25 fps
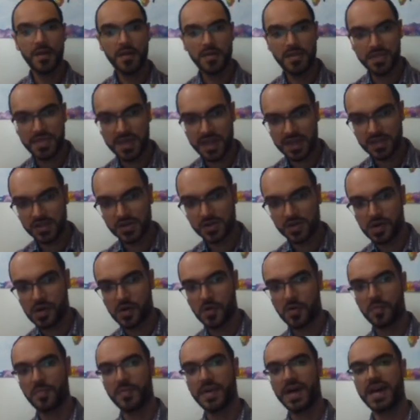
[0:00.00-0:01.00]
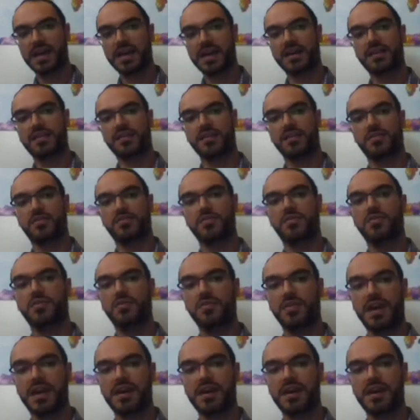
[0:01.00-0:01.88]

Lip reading: Then you go back to